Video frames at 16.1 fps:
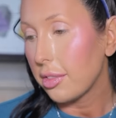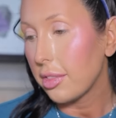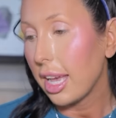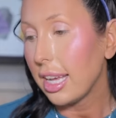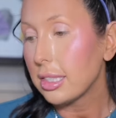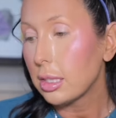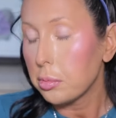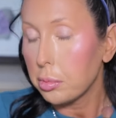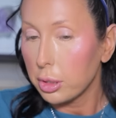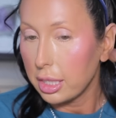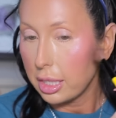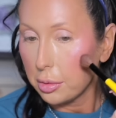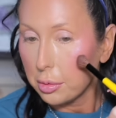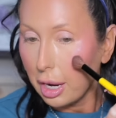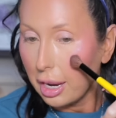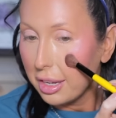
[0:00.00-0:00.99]
That's
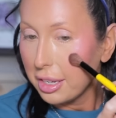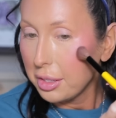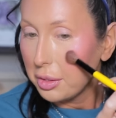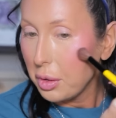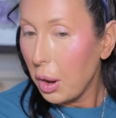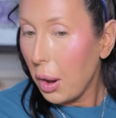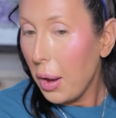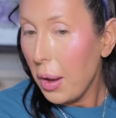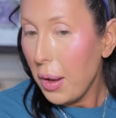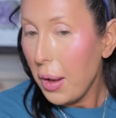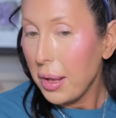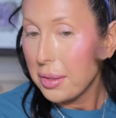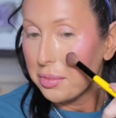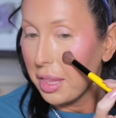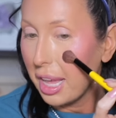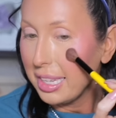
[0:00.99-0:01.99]
pretty, right?
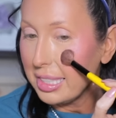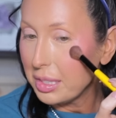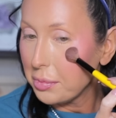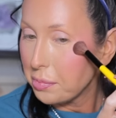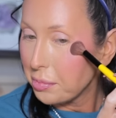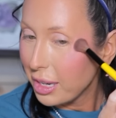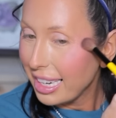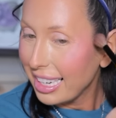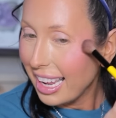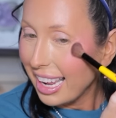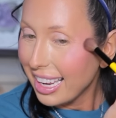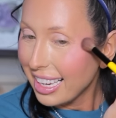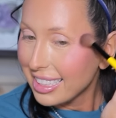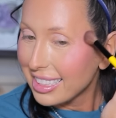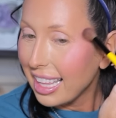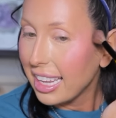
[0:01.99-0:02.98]
Oh, that's pretty.
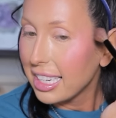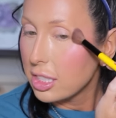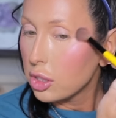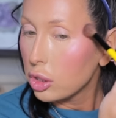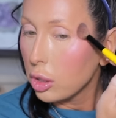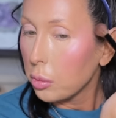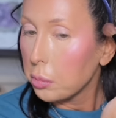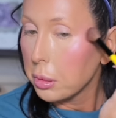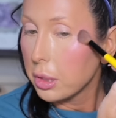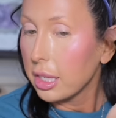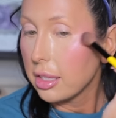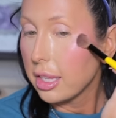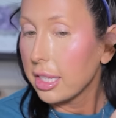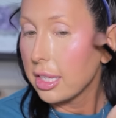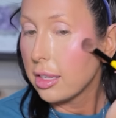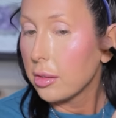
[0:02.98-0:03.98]
That is so pretty.
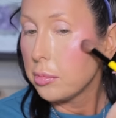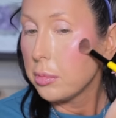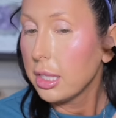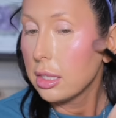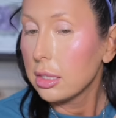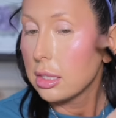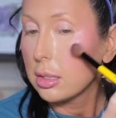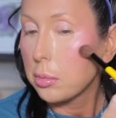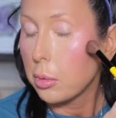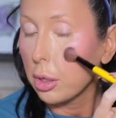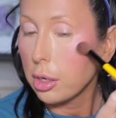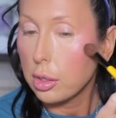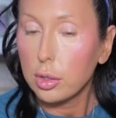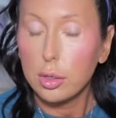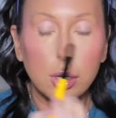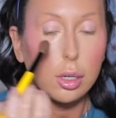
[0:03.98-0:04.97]
Like, give me a
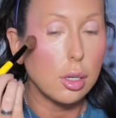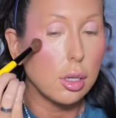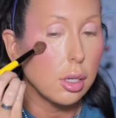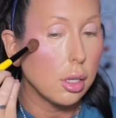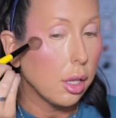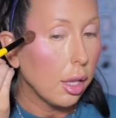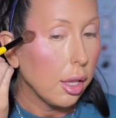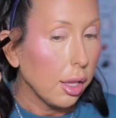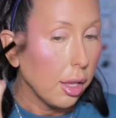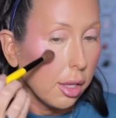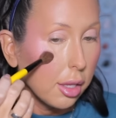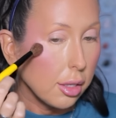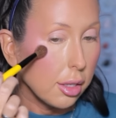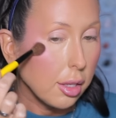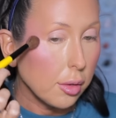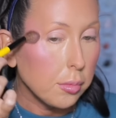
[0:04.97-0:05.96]
sparkle,
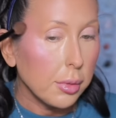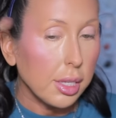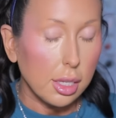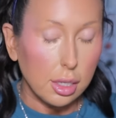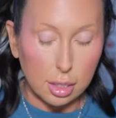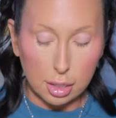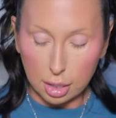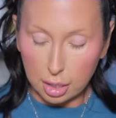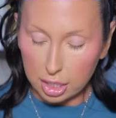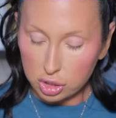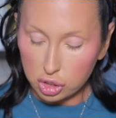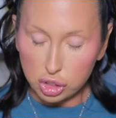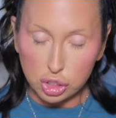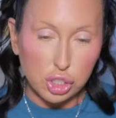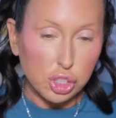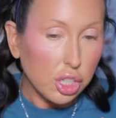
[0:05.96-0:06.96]
give me a
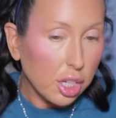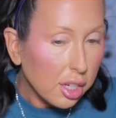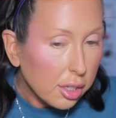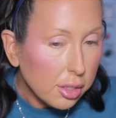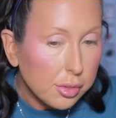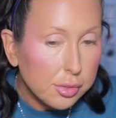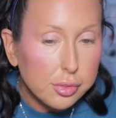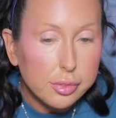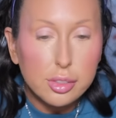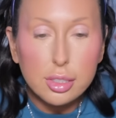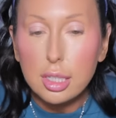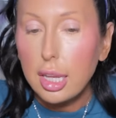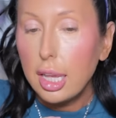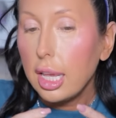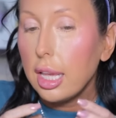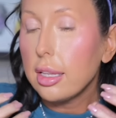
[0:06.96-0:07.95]
shift,
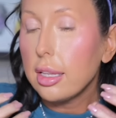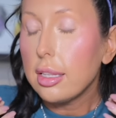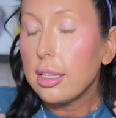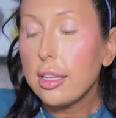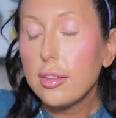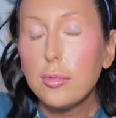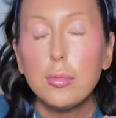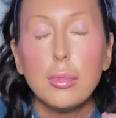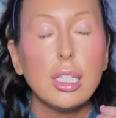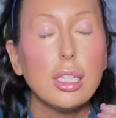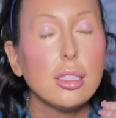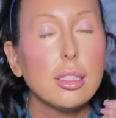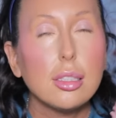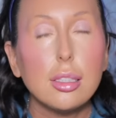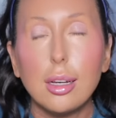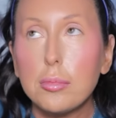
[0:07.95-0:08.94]
give me
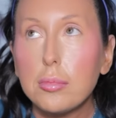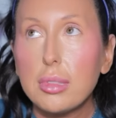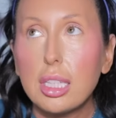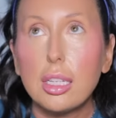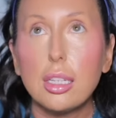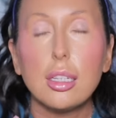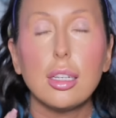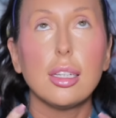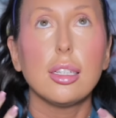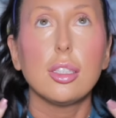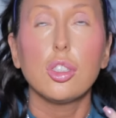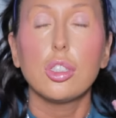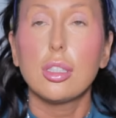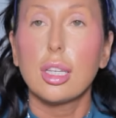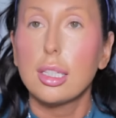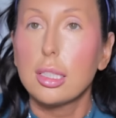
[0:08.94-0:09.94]
something, and it
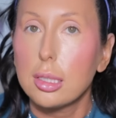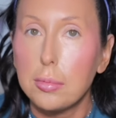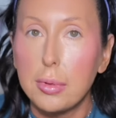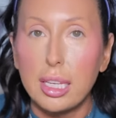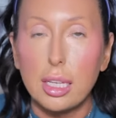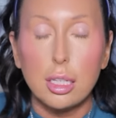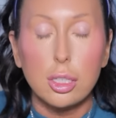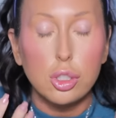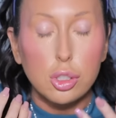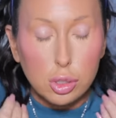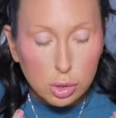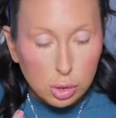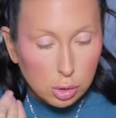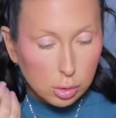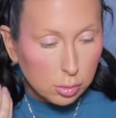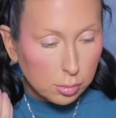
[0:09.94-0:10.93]
just like speaks
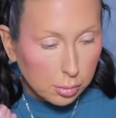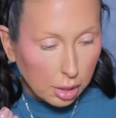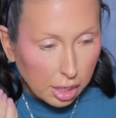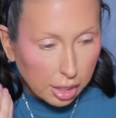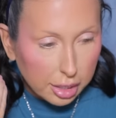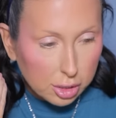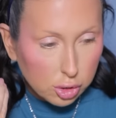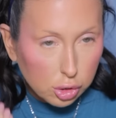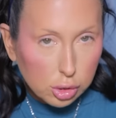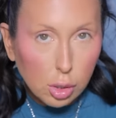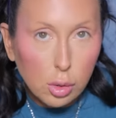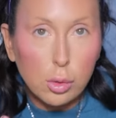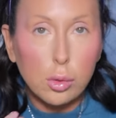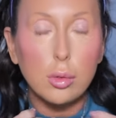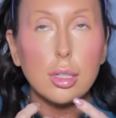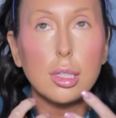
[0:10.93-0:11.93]
to my
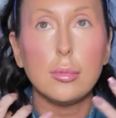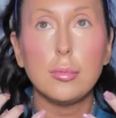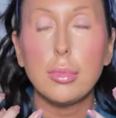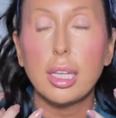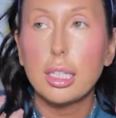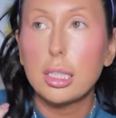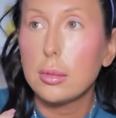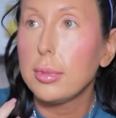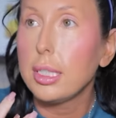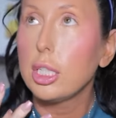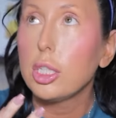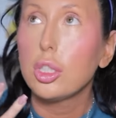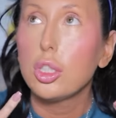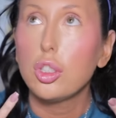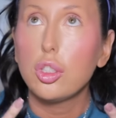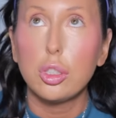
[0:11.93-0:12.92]
soul. It makes
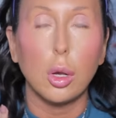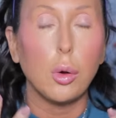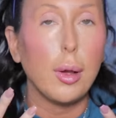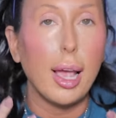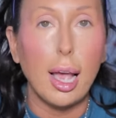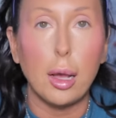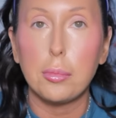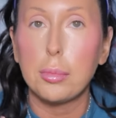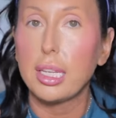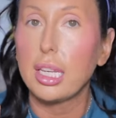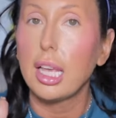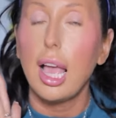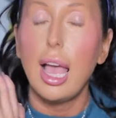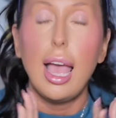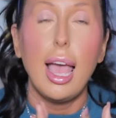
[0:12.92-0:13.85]
me so happy.